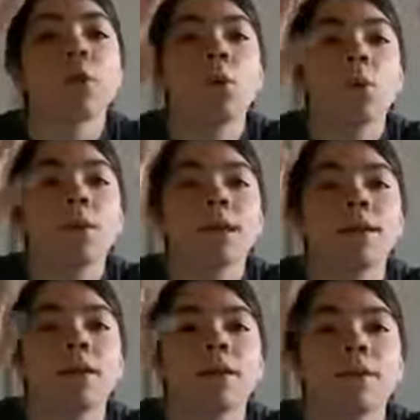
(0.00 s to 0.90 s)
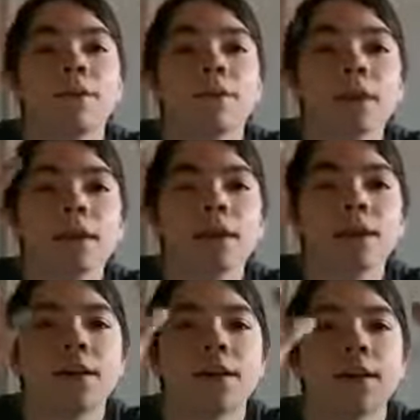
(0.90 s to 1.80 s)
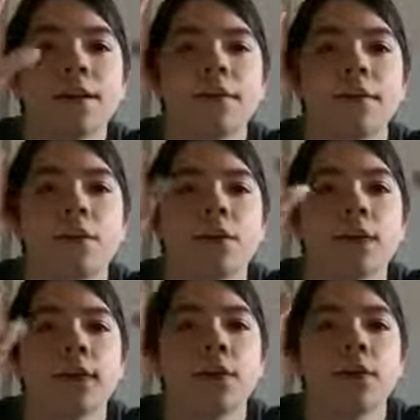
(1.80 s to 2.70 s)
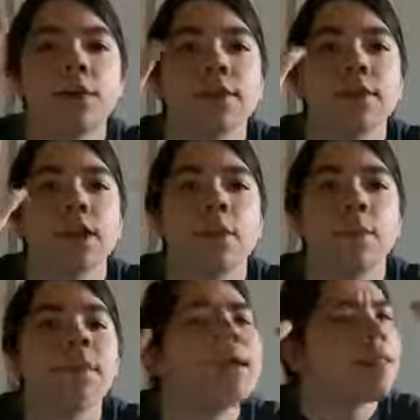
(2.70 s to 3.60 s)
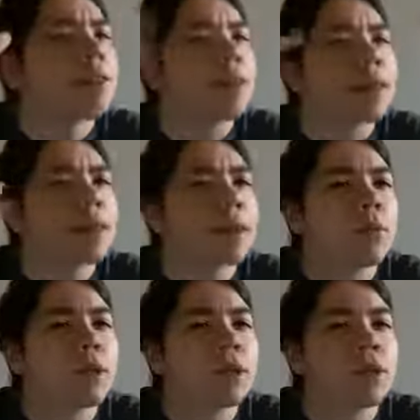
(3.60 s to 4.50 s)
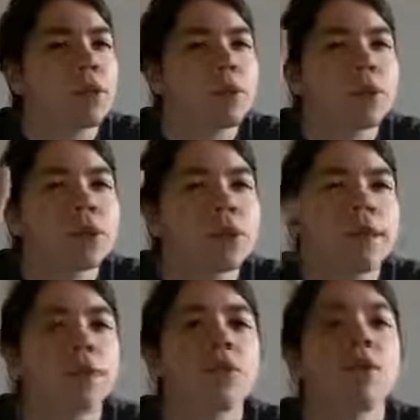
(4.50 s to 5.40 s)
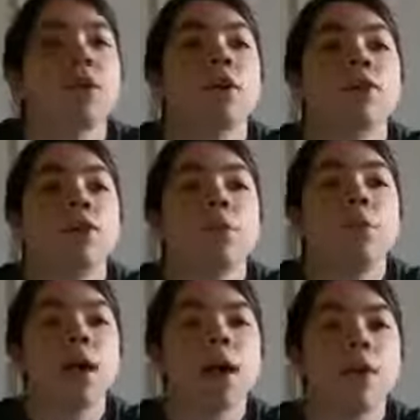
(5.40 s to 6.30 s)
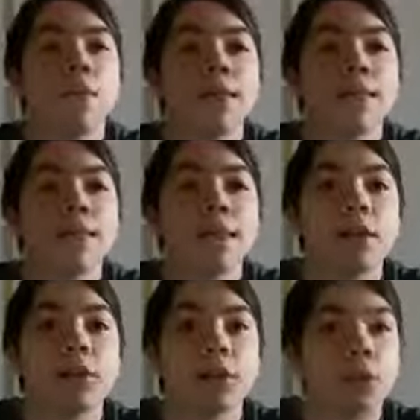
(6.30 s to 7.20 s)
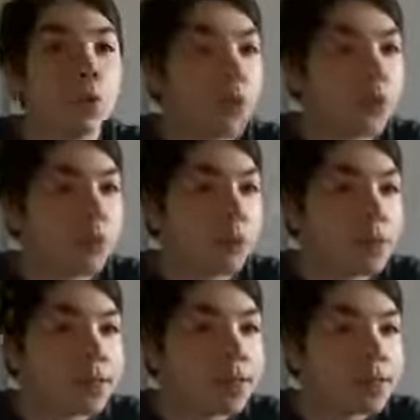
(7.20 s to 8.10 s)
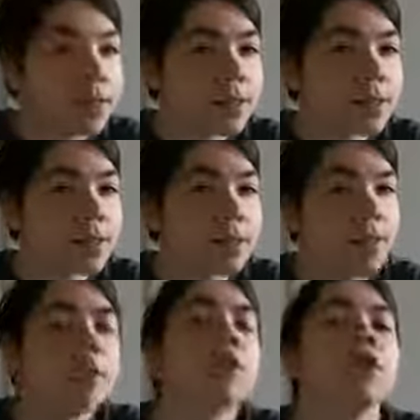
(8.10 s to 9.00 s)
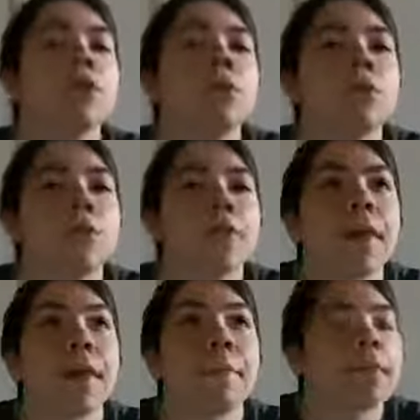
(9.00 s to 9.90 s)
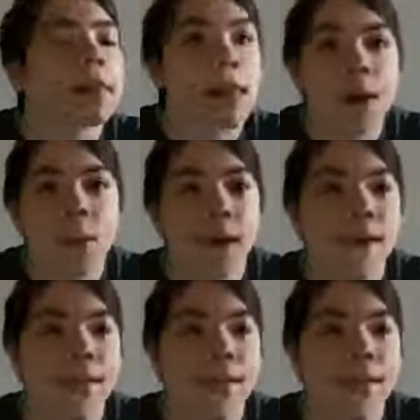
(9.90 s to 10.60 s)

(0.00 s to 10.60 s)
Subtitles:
wiggle all your fingers, get everything really loosened up. They've been a lot of weird contortions. You can also, while wiggling these, roll your wrists. You can roll them clockwise,